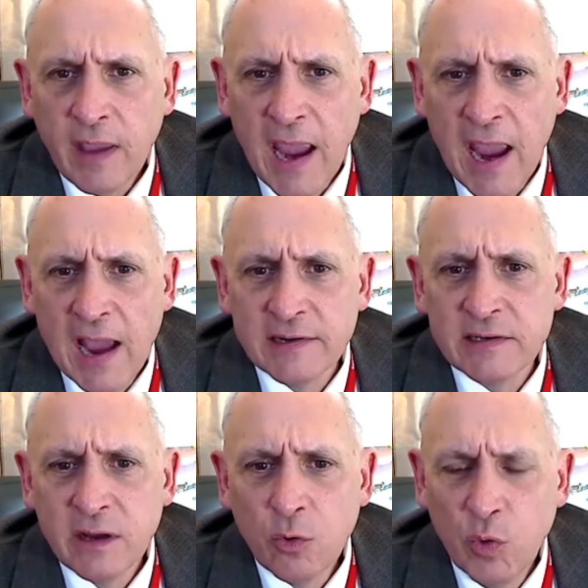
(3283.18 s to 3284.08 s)

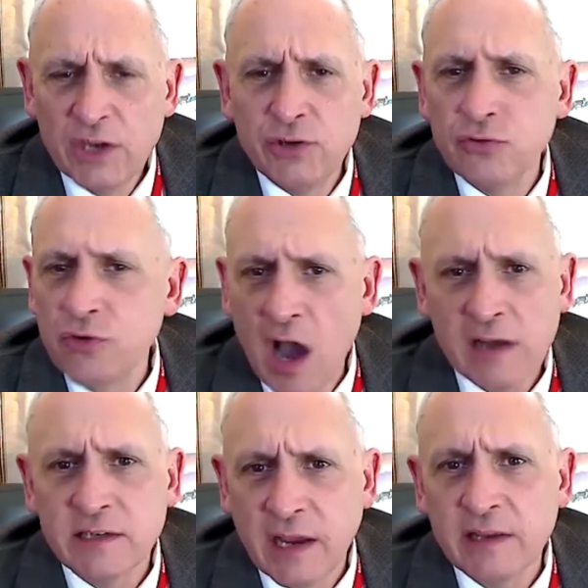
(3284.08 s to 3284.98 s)
and we do
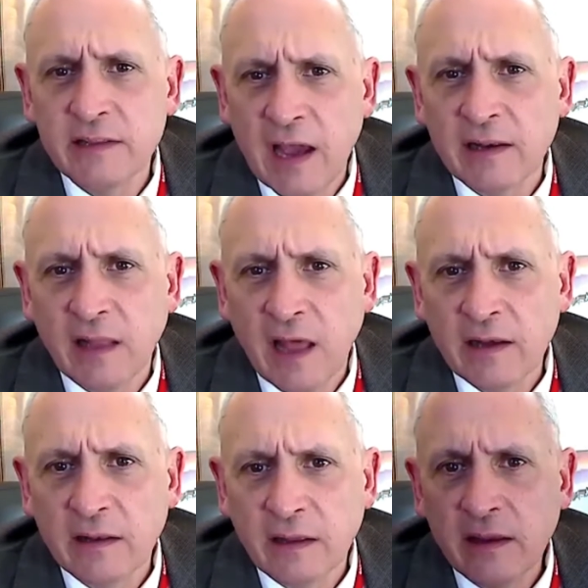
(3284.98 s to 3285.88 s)
not take that
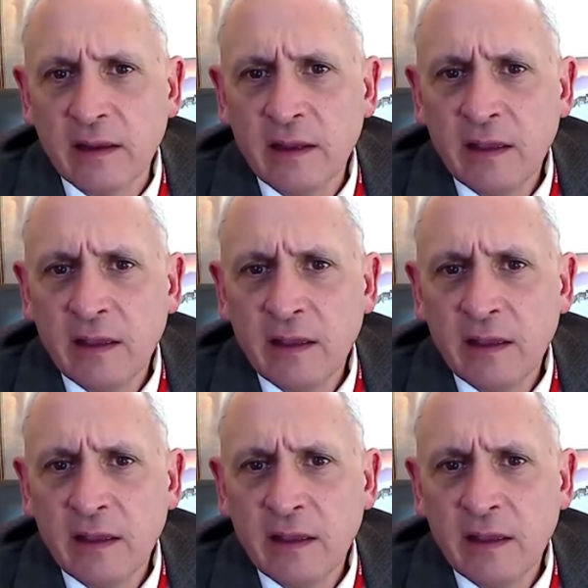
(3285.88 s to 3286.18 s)
lightly.